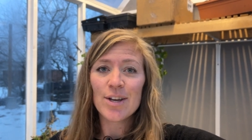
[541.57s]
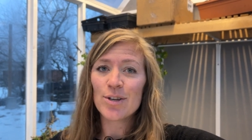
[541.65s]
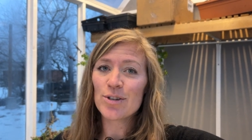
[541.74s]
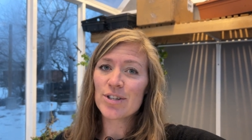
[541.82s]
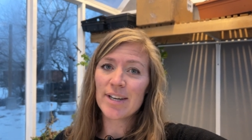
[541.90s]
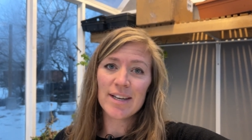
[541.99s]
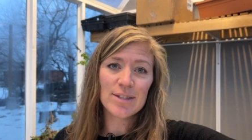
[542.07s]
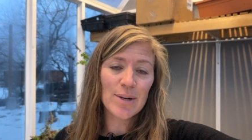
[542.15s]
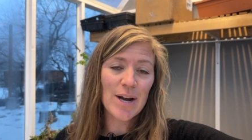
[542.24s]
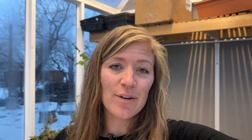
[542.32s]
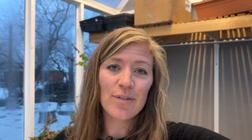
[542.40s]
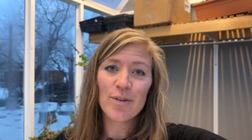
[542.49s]
Usually it's
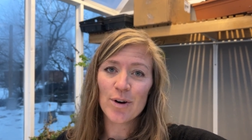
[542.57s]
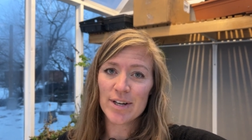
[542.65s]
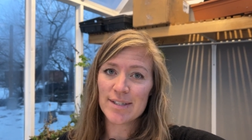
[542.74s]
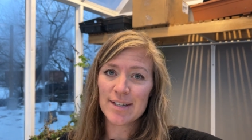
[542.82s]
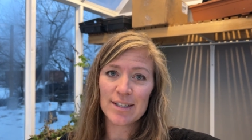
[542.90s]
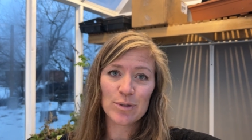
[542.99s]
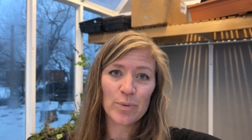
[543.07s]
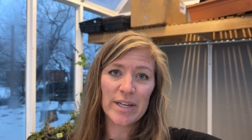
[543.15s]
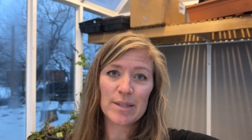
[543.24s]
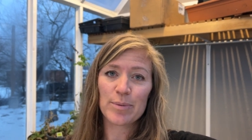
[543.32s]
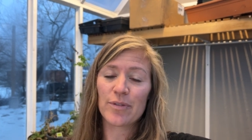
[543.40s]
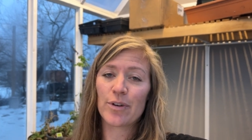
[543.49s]
around four to six
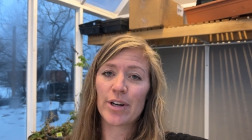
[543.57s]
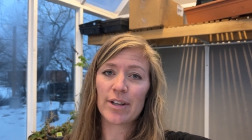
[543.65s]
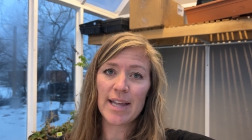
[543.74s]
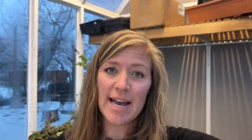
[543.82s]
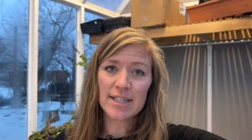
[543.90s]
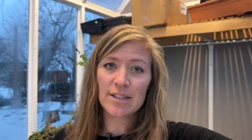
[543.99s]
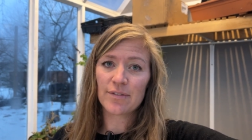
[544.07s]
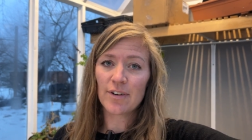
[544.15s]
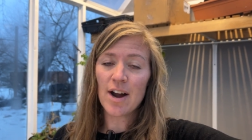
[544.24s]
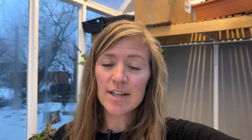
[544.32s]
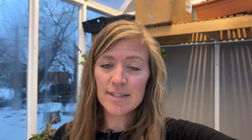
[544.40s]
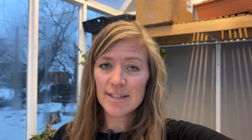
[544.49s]
weeks before your last
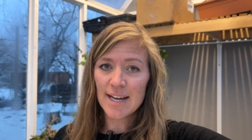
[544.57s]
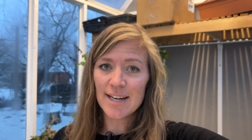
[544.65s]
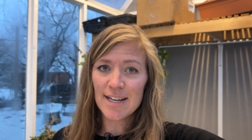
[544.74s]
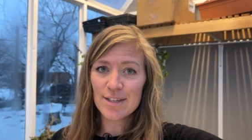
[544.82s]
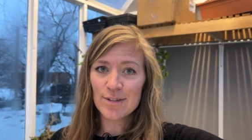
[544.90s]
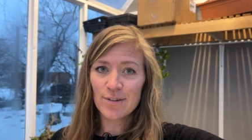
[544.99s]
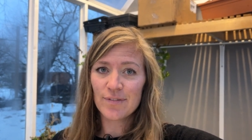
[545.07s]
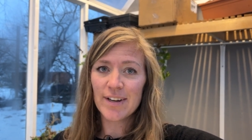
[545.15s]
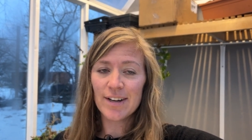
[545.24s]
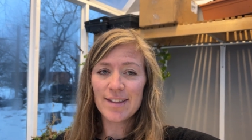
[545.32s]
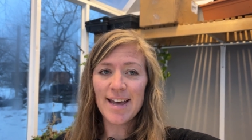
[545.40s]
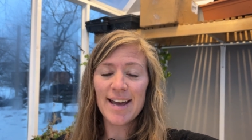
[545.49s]
frost date is, so
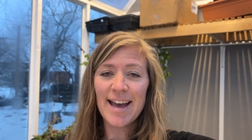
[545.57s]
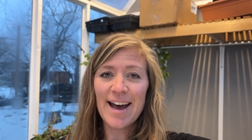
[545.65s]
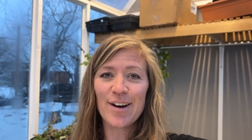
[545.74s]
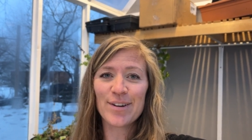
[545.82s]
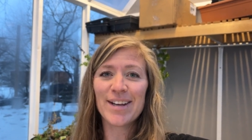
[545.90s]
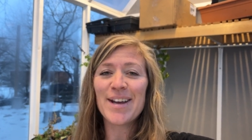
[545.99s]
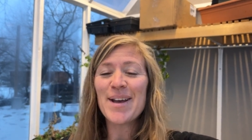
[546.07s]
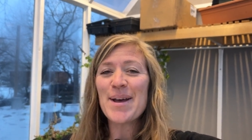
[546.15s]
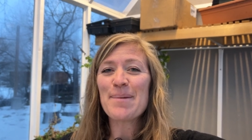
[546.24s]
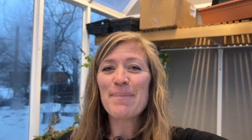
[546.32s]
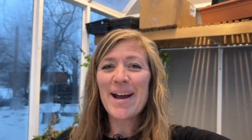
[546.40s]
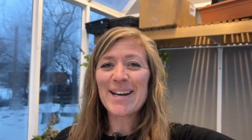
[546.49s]
figure that out.
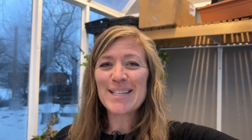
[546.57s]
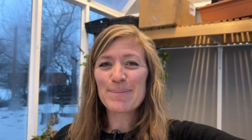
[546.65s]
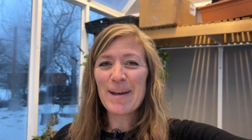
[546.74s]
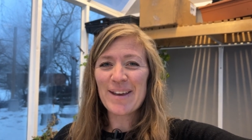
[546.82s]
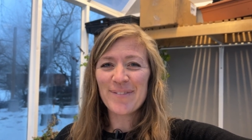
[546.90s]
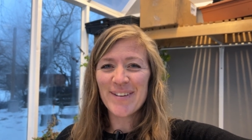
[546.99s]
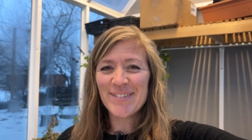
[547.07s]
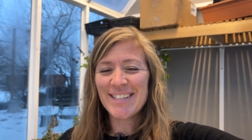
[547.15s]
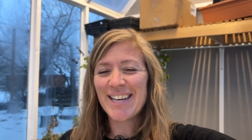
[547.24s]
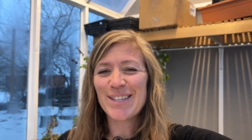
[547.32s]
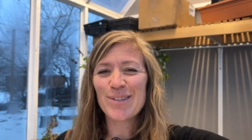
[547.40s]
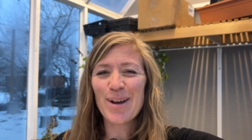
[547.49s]
Mine is May
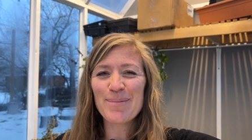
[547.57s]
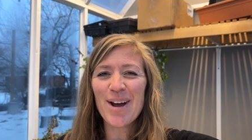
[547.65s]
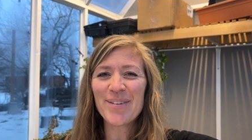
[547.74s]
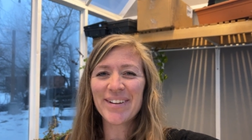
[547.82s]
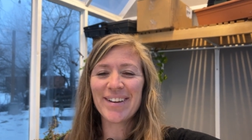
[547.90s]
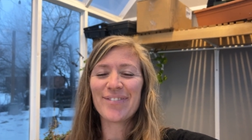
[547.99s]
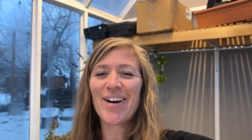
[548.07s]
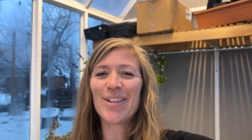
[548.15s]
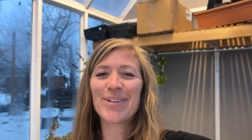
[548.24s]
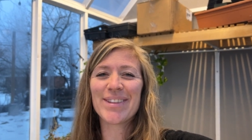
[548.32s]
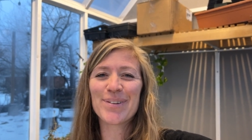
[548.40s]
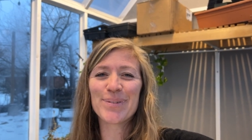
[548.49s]
15th, so I'm not really
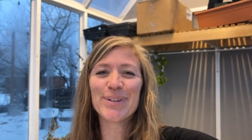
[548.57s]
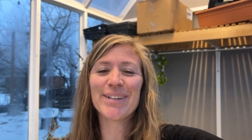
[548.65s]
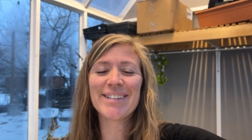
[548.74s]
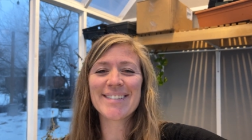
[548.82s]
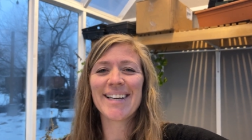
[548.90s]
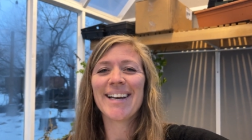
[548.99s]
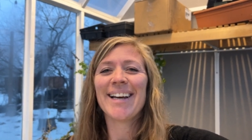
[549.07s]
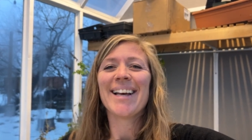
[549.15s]
following the rules.